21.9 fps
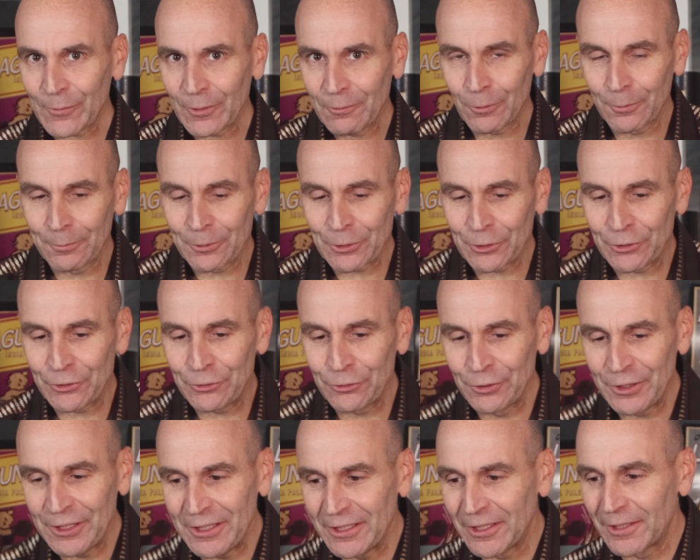what we're going to
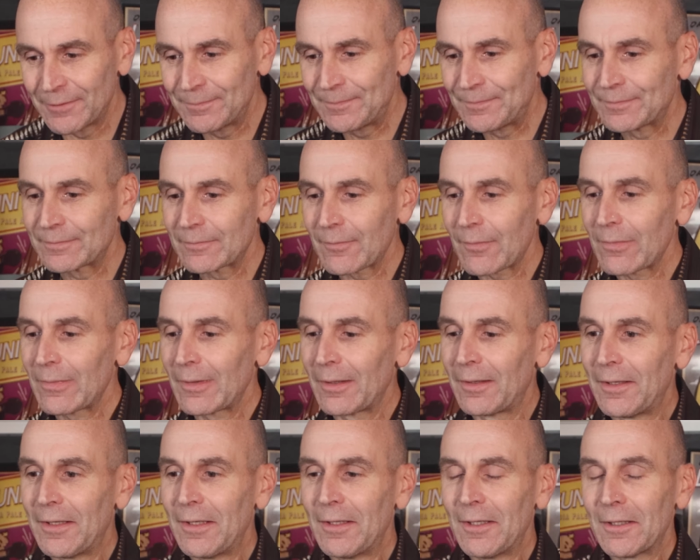do here,
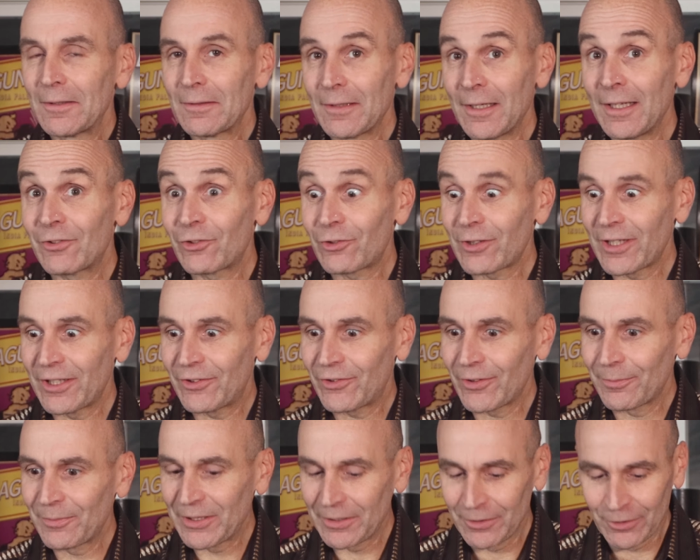let's try
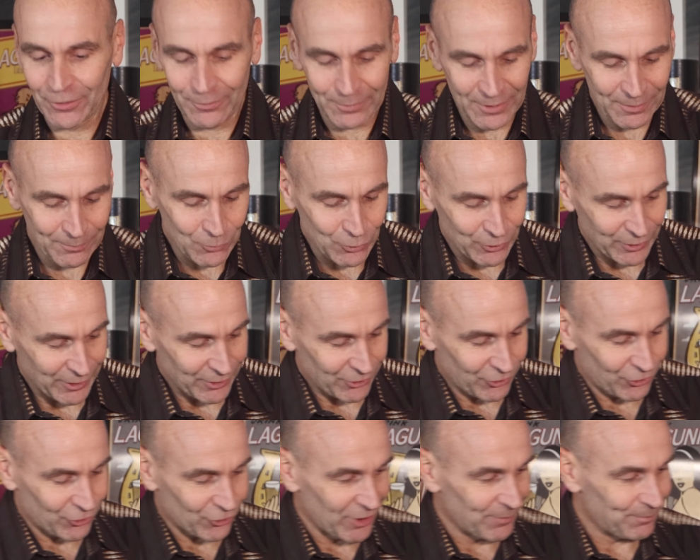something a little bit more
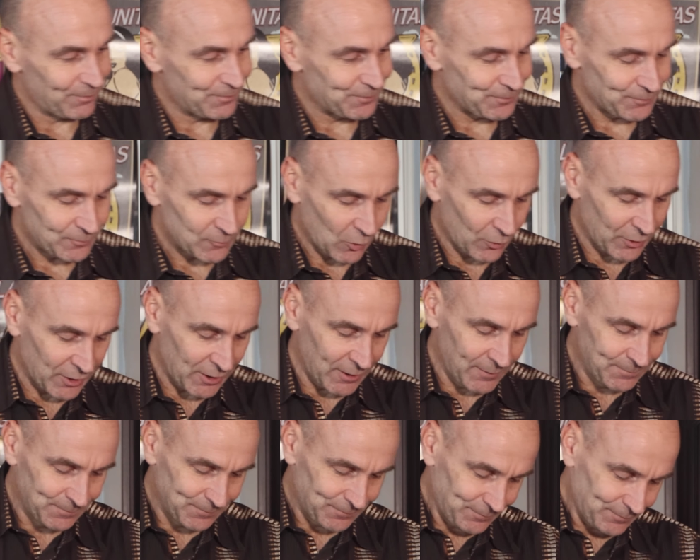extreme.
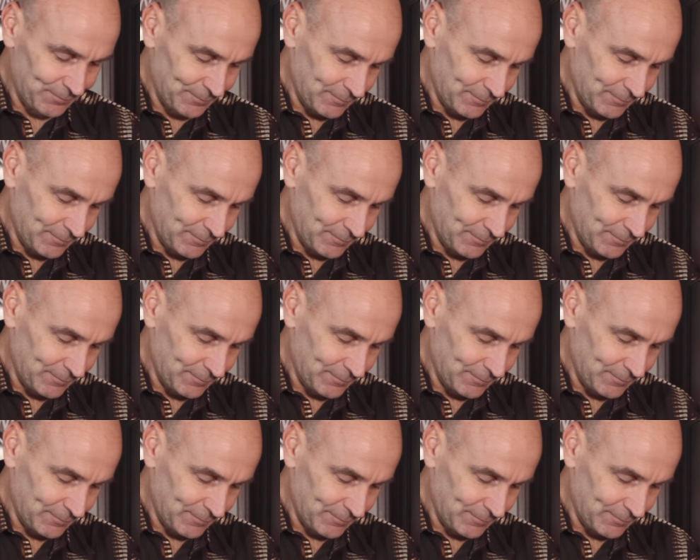Okay?